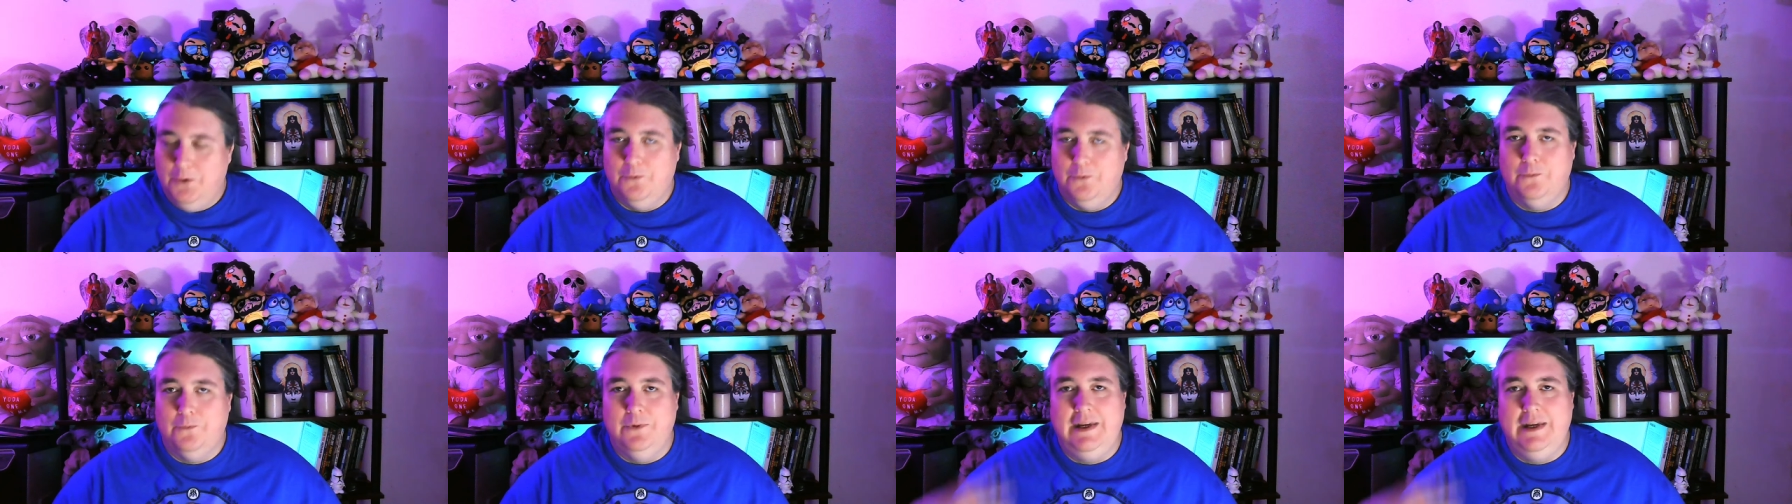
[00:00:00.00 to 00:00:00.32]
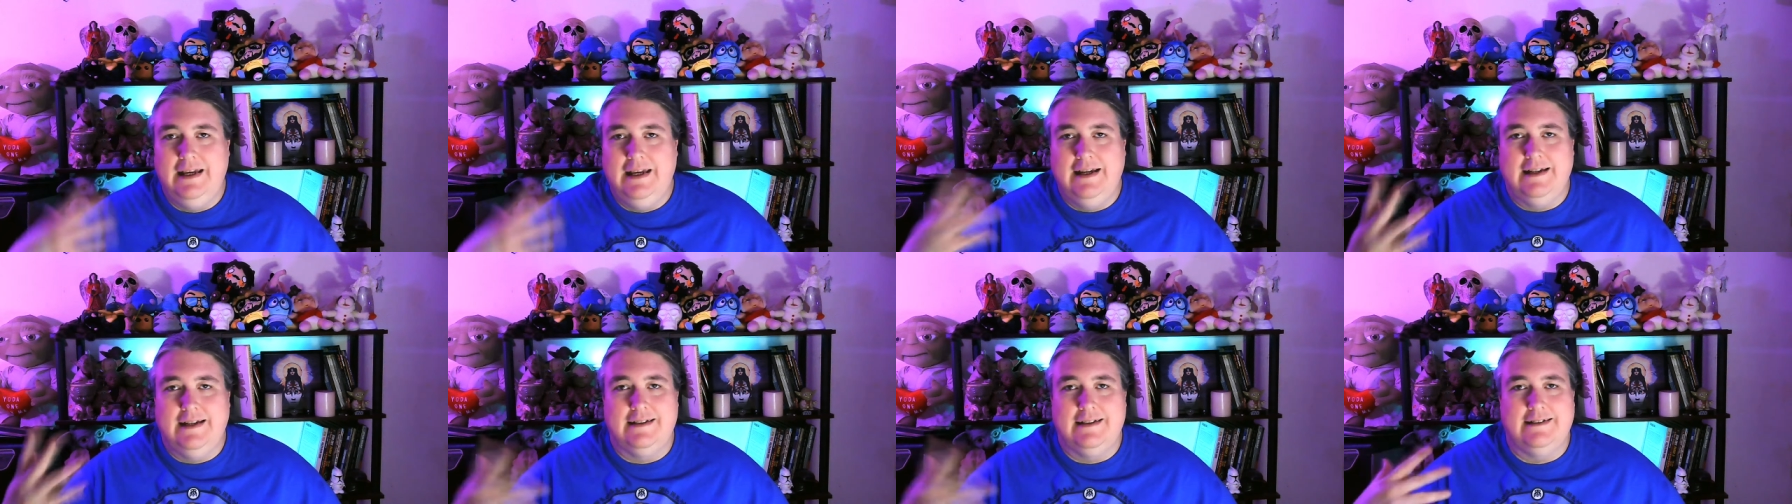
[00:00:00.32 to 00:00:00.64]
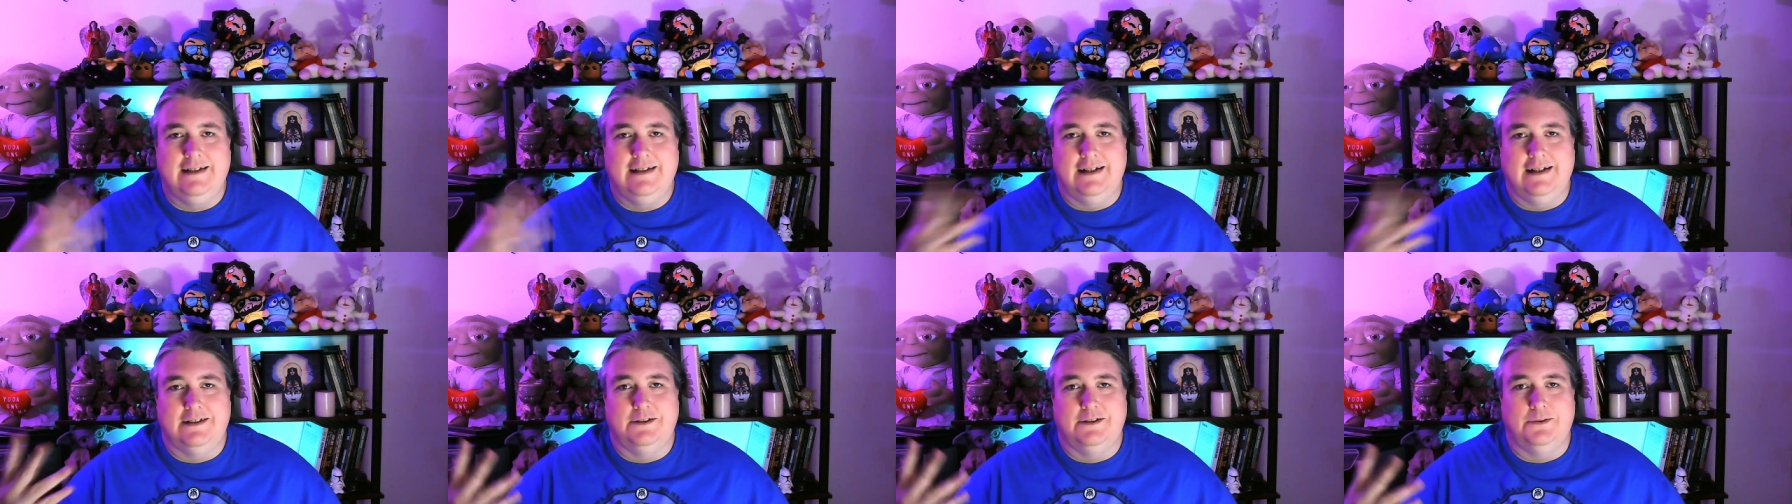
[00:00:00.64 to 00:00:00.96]

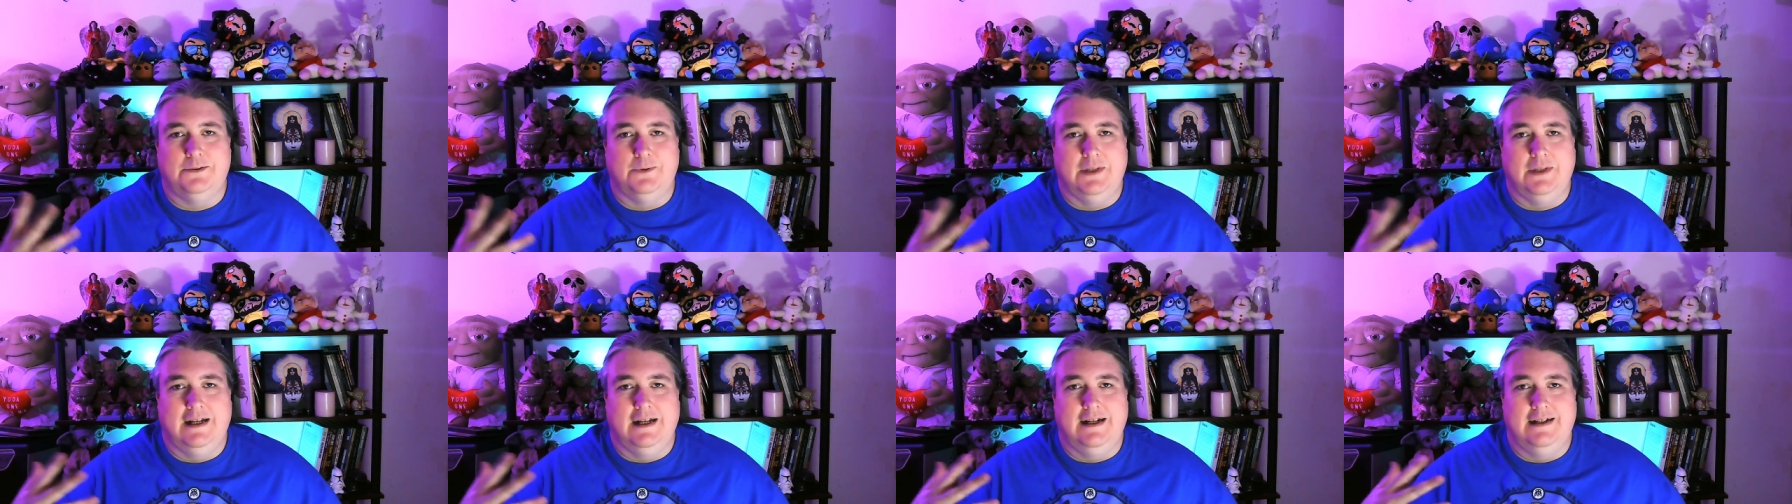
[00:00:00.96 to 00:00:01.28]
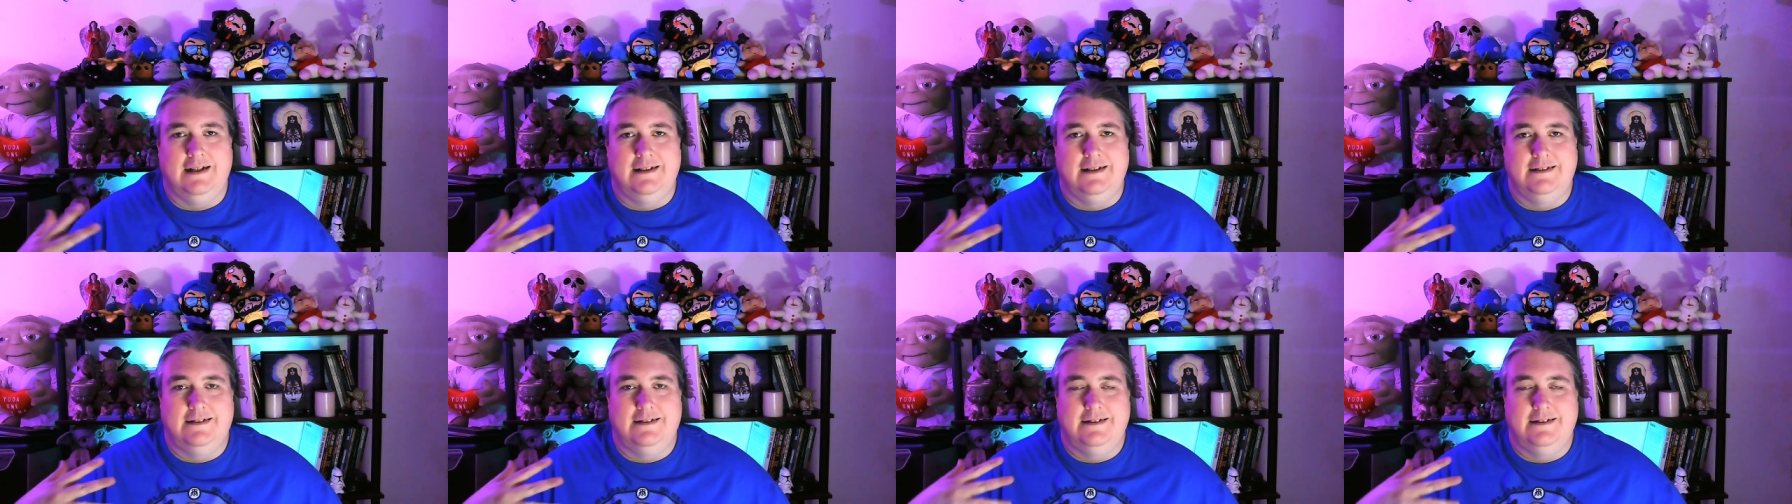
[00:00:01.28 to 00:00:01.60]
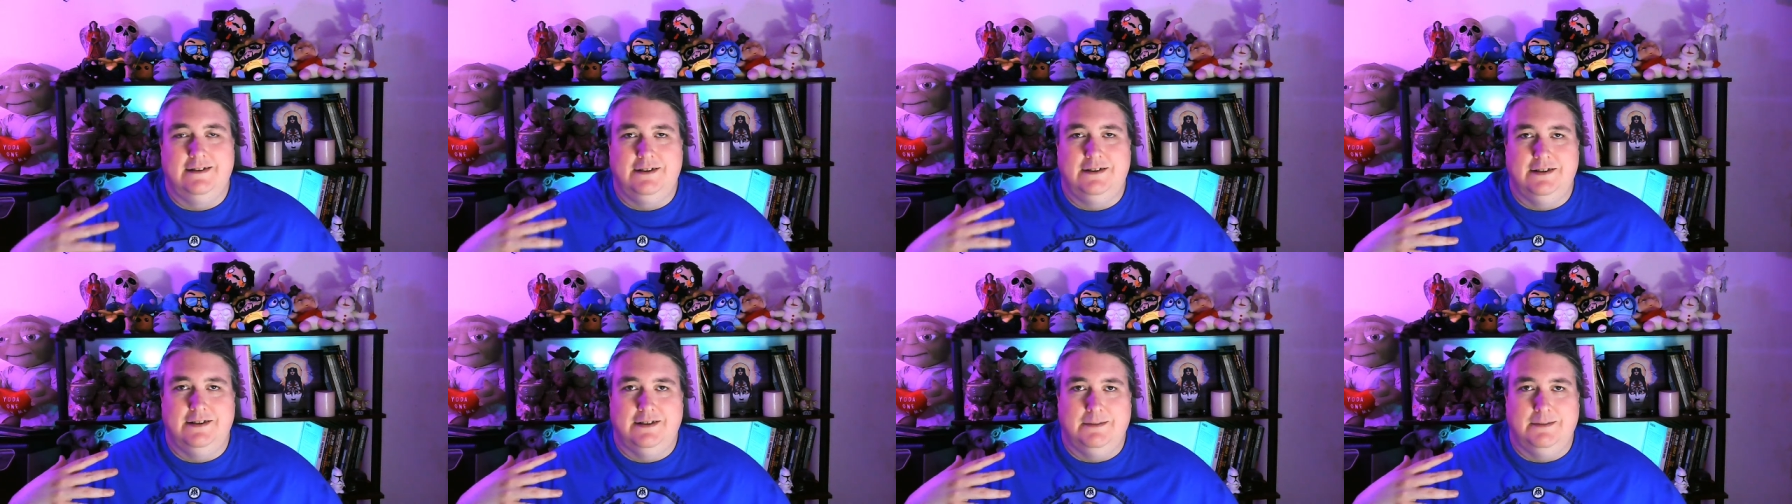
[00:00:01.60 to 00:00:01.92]
recontextualized
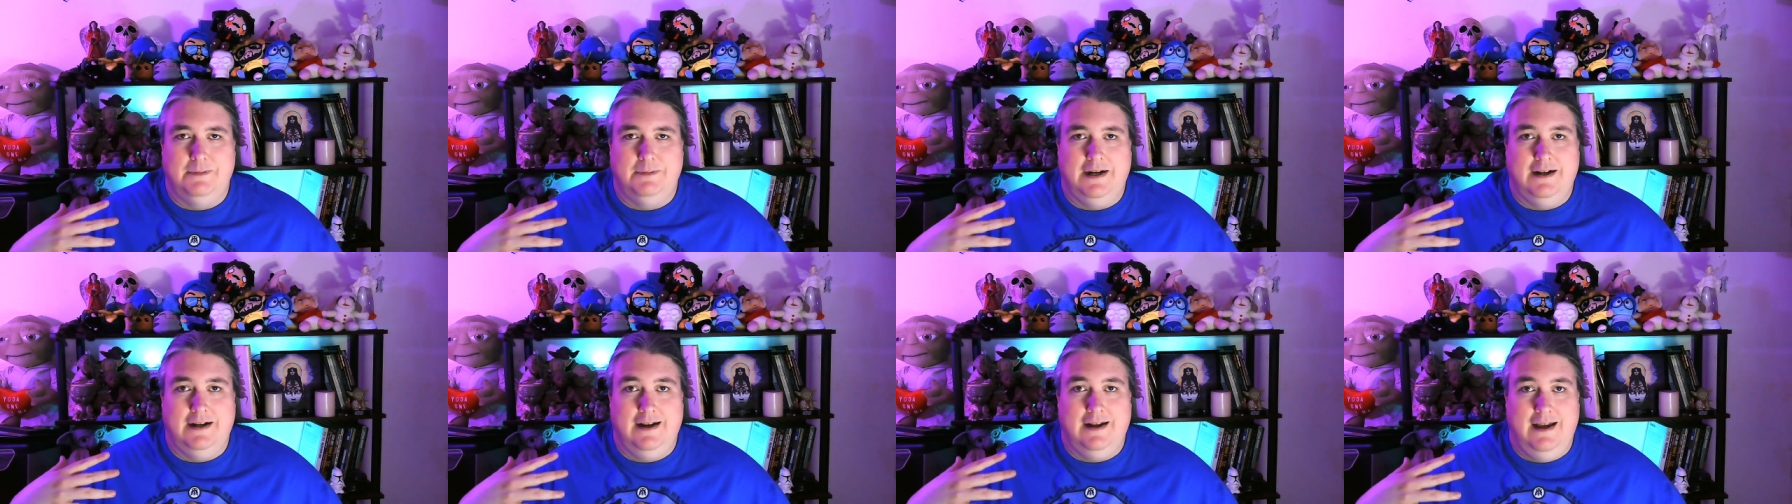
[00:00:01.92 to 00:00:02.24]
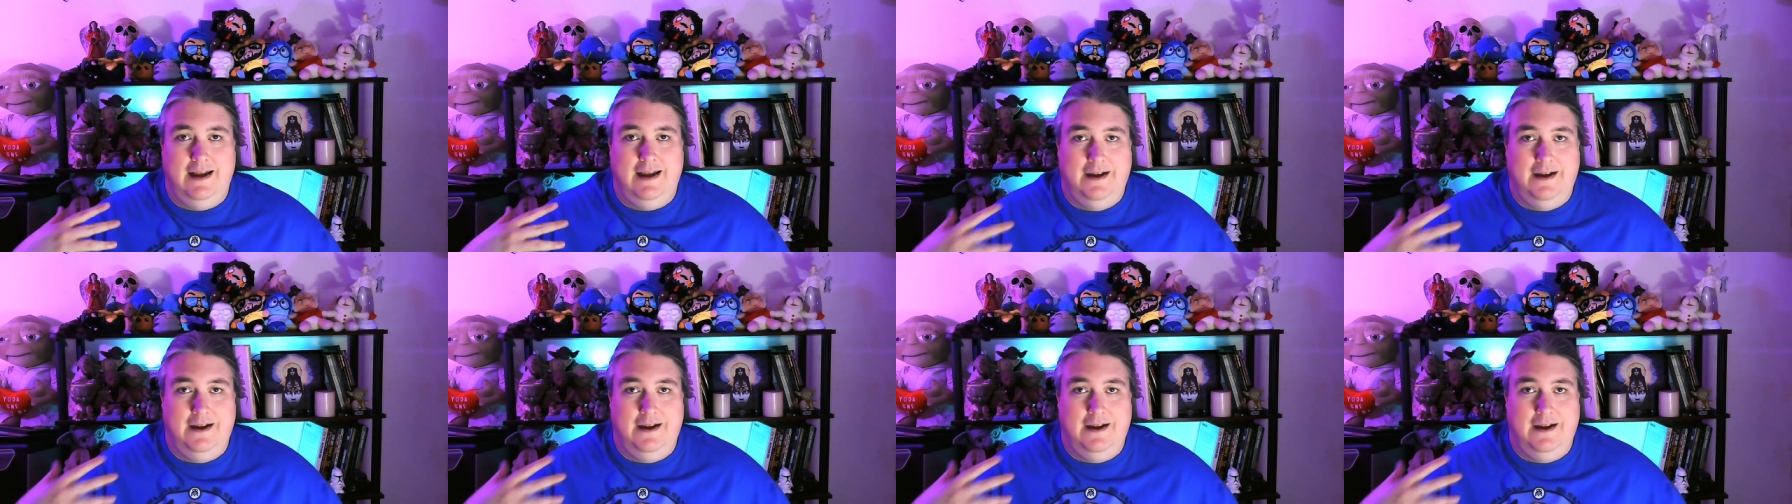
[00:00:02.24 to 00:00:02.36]
just about